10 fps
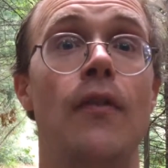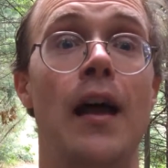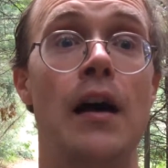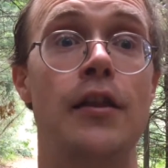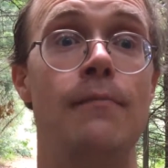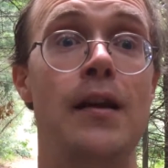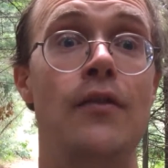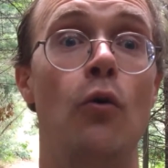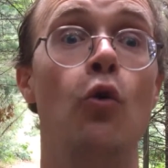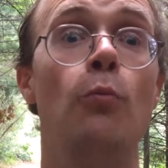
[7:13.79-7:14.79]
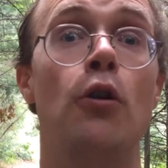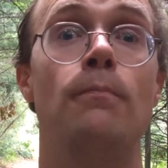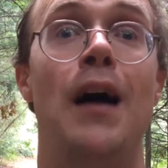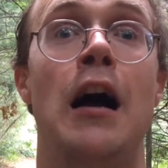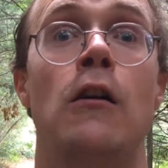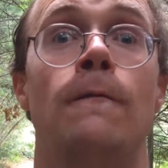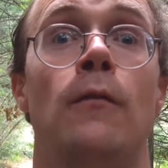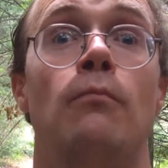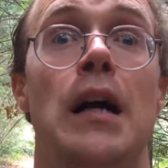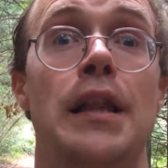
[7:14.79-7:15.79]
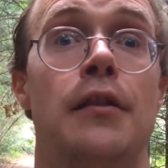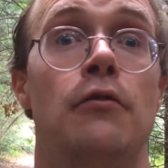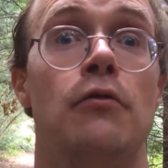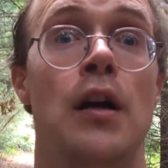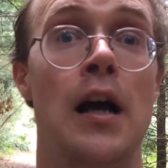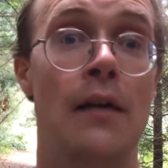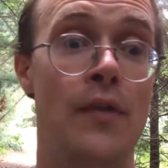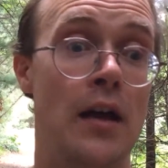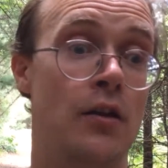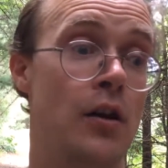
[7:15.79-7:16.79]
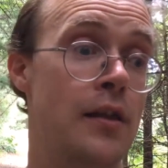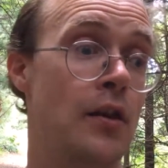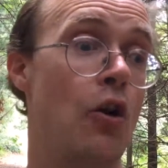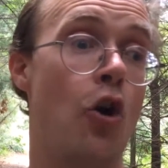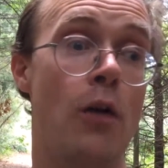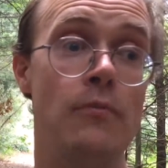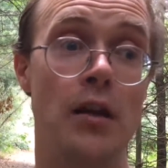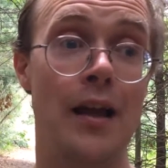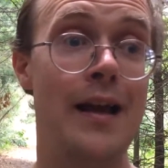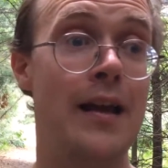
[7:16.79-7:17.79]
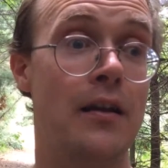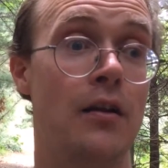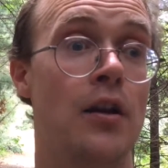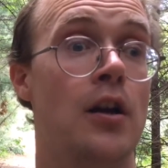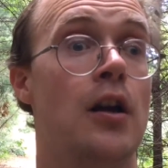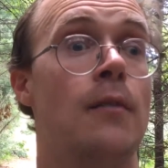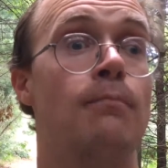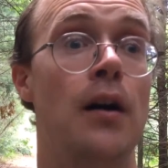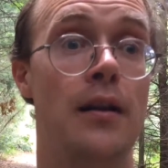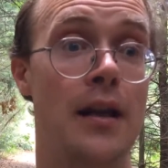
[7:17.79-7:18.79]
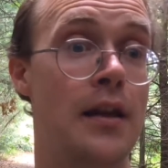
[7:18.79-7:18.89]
has to be the uber powerful muscle that costs an arm and a leg, but